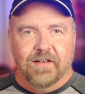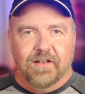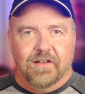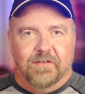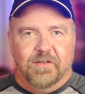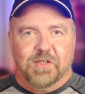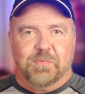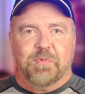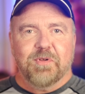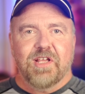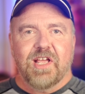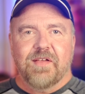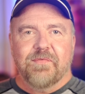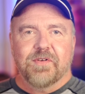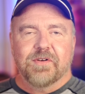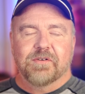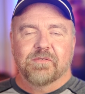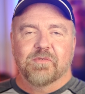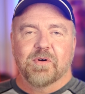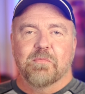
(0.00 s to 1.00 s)
This
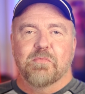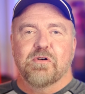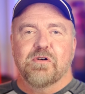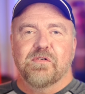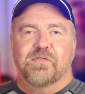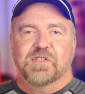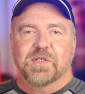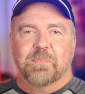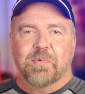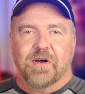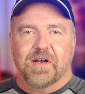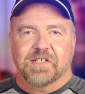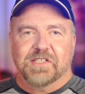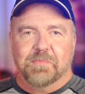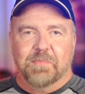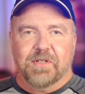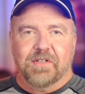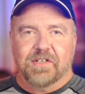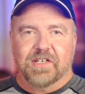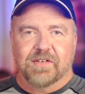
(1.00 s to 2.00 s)
behavior removes the
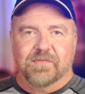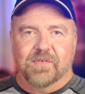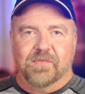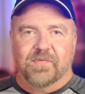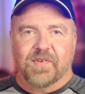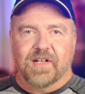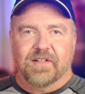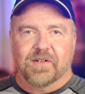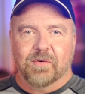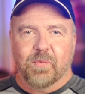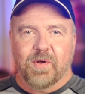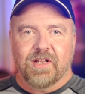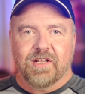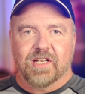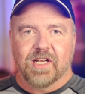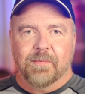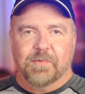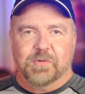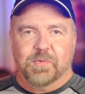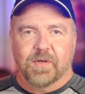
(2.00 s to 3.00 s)
possibility of invalid
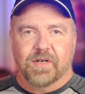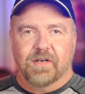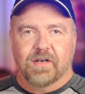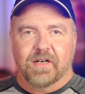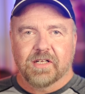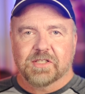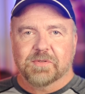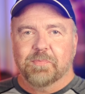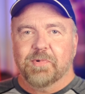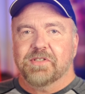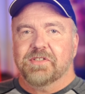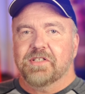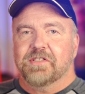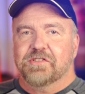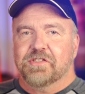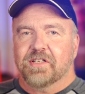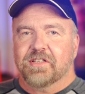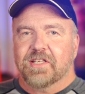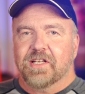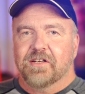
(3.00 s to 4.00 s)
wake-ups when an explicit
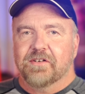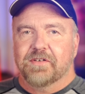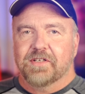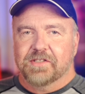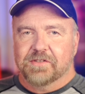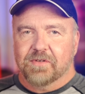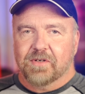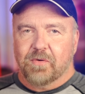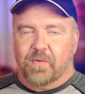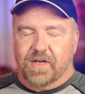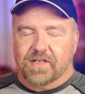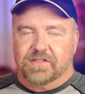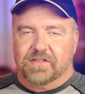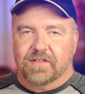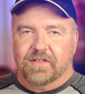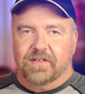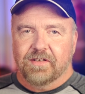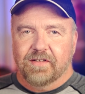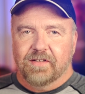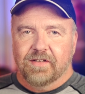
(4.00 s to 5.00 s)
shutdown is
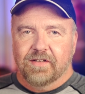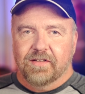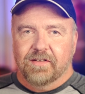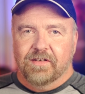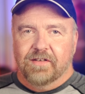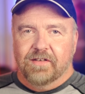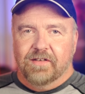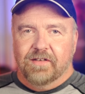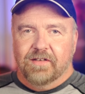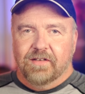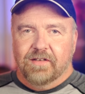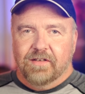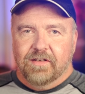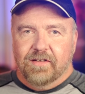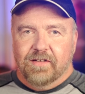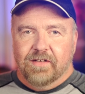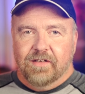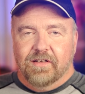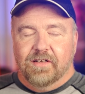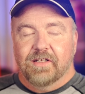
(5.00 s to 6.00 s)
requested.
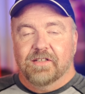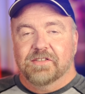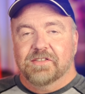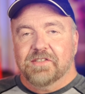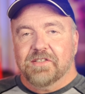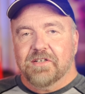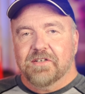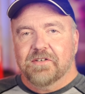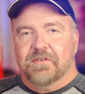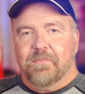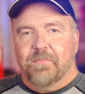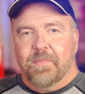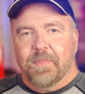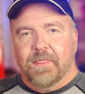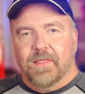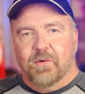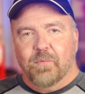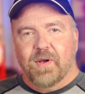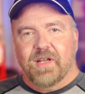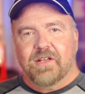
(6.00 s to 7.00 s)
And so,
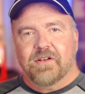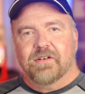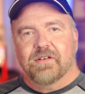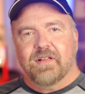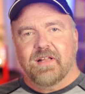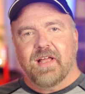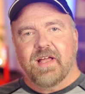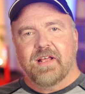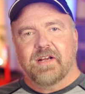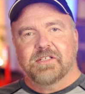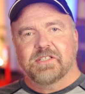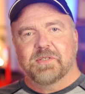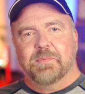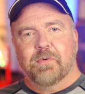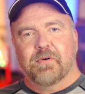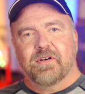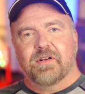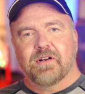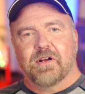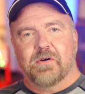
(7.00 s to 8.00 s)
Wake-on-LAN is
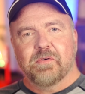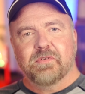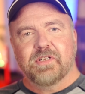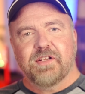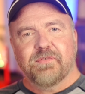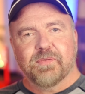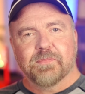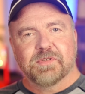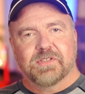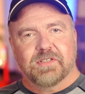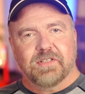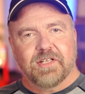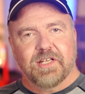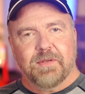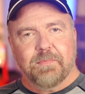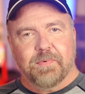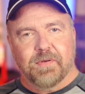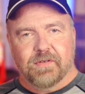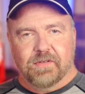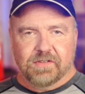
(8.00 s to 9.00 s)
supported only from
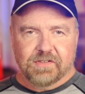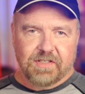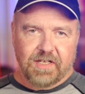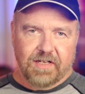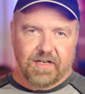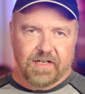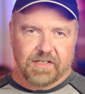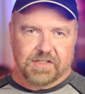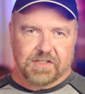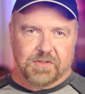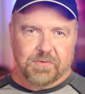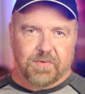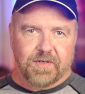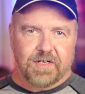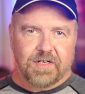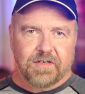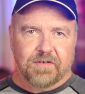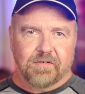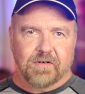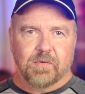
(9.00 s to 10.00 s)
sleep, state
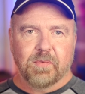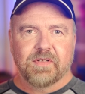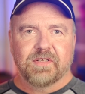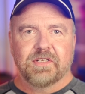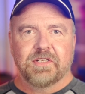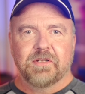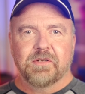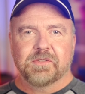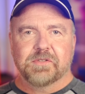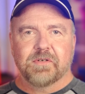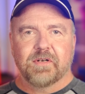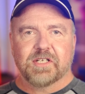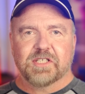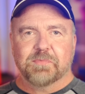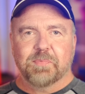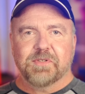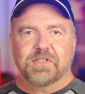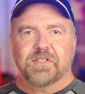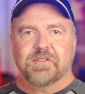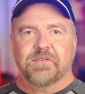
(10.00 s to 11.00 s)
S3, or when the user
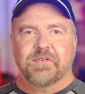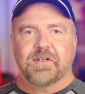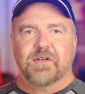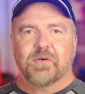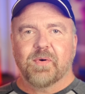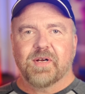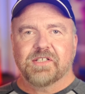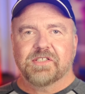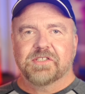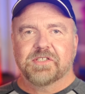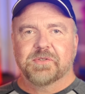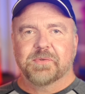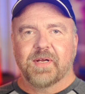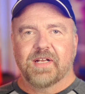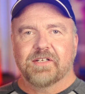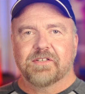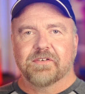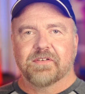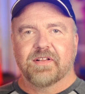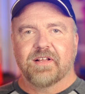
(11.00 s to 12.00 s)
explicitly requests to
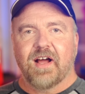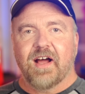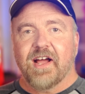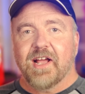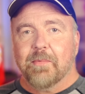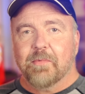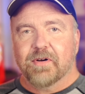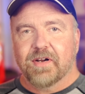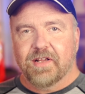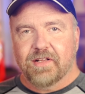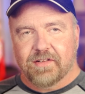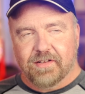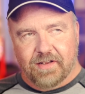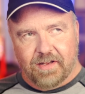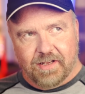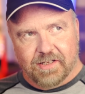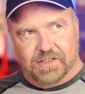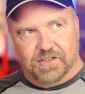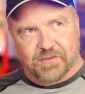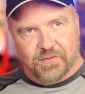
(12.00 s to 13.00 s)
enter the hibernate
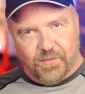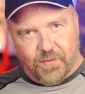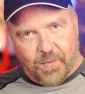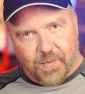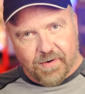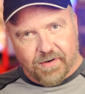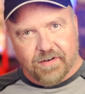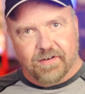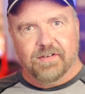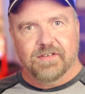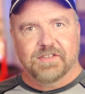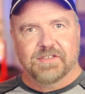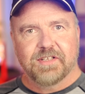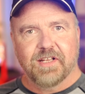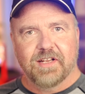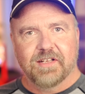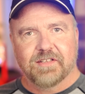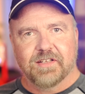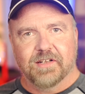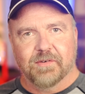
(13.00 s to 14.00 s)
S4
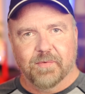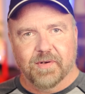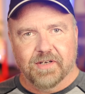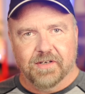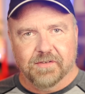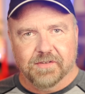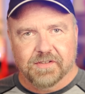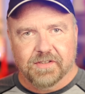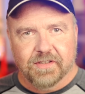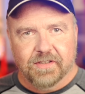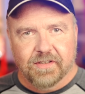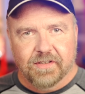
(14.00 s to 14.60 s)
state in Windows.